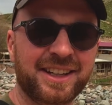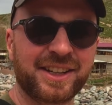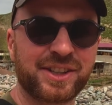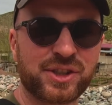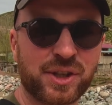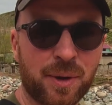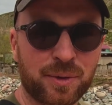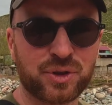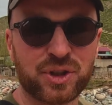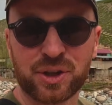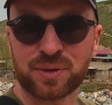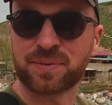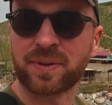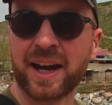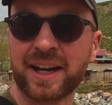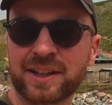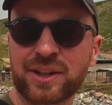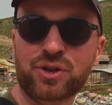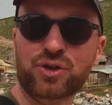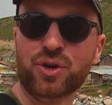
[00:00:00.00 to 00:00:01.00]
So I was just
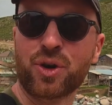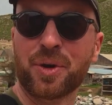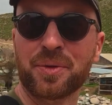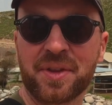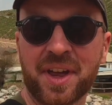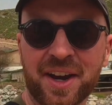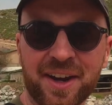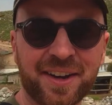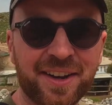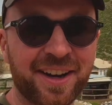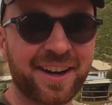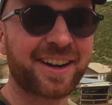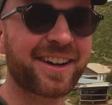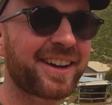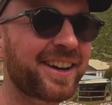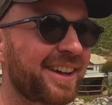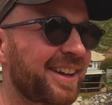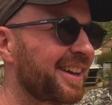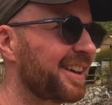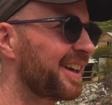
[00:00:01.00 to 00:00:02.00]
flying the drone there,
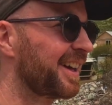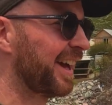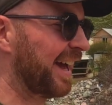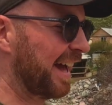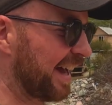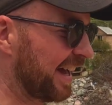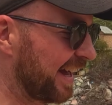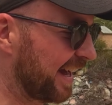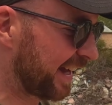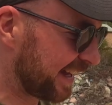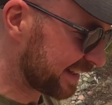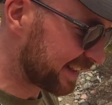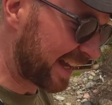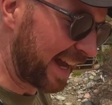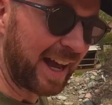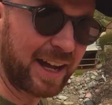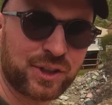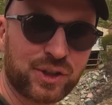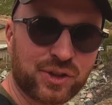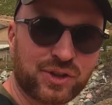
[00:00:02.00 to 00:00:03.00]
and
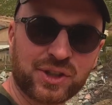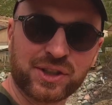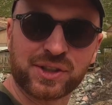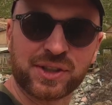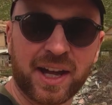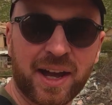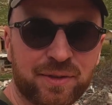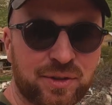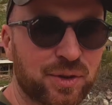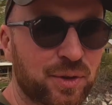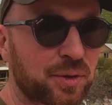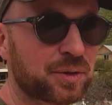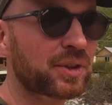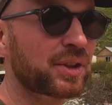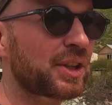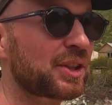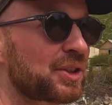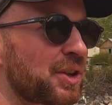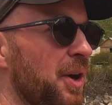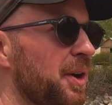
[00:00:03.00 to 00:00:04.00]
Ash had just left to go to
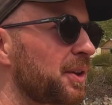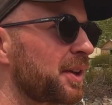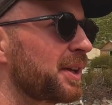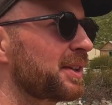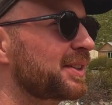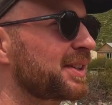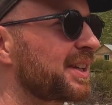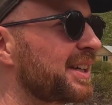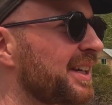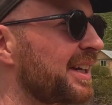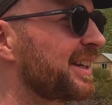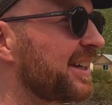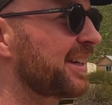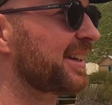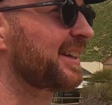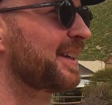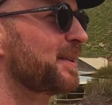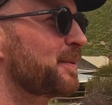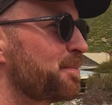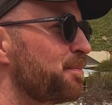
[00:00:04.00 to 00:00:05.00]
the toilet,
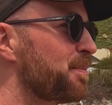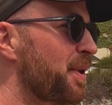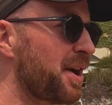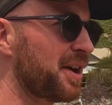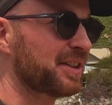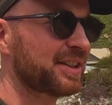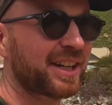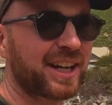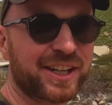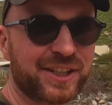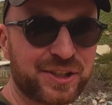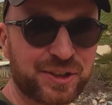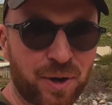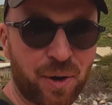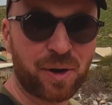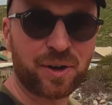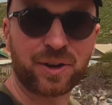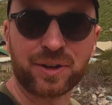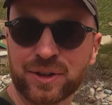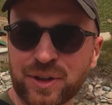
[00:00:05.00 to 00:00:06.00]
but I
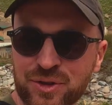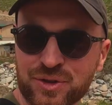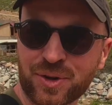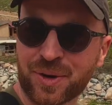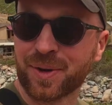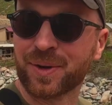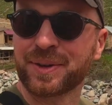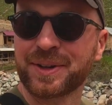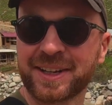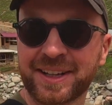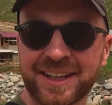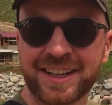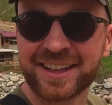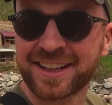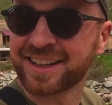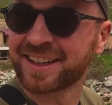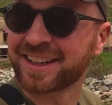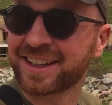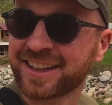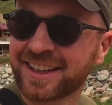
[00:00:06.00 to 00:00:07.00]
saw her on the drone
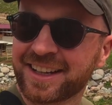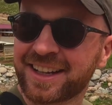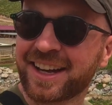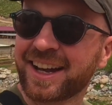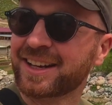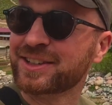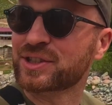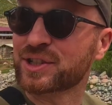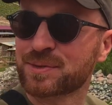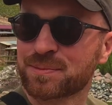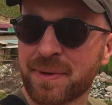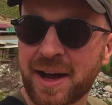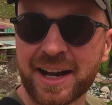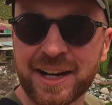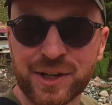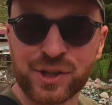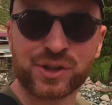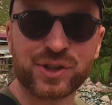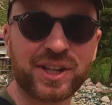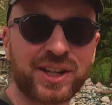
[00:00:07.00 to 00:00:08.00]
and she's
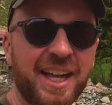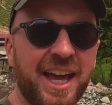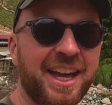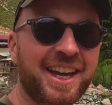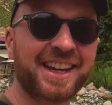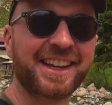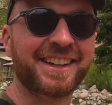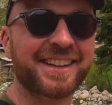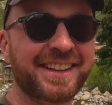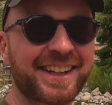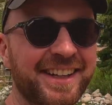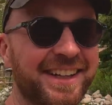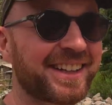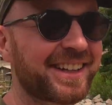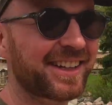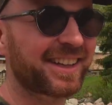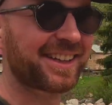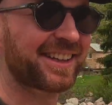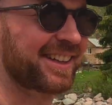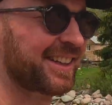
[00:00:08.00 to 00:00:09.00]
managed to get in
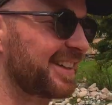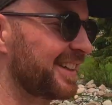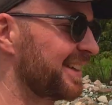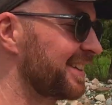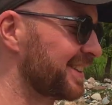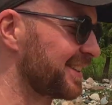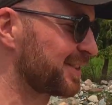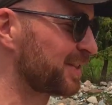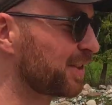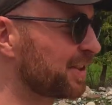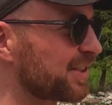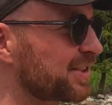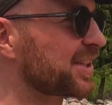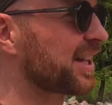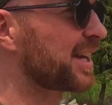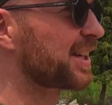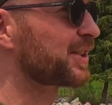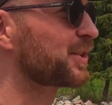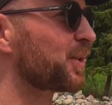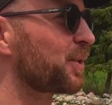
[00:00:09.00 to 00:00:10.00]
to the
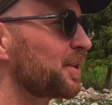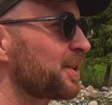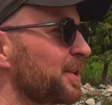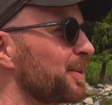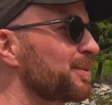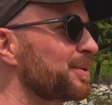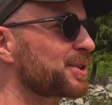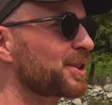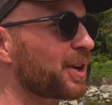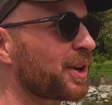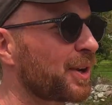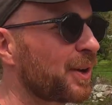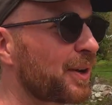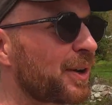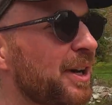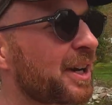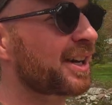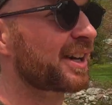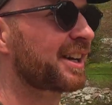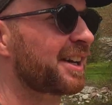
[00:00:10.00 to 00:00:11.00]
sanatorium, so
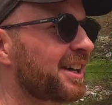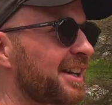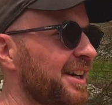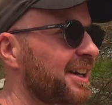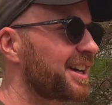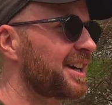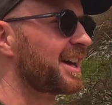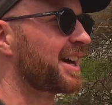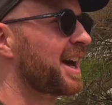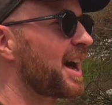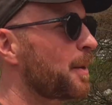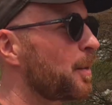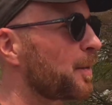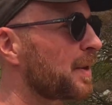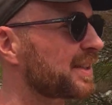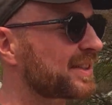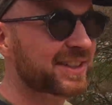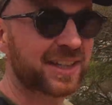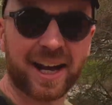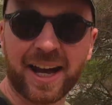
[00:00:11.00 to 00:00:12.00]
I'll
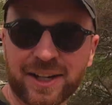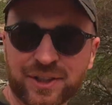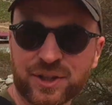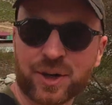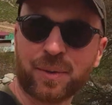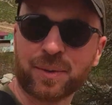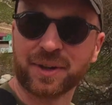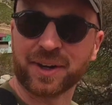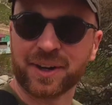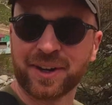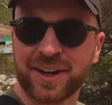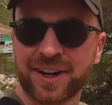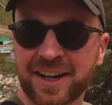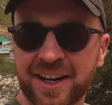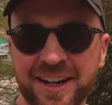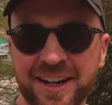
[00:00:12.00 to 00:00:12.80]
wait to catch up with her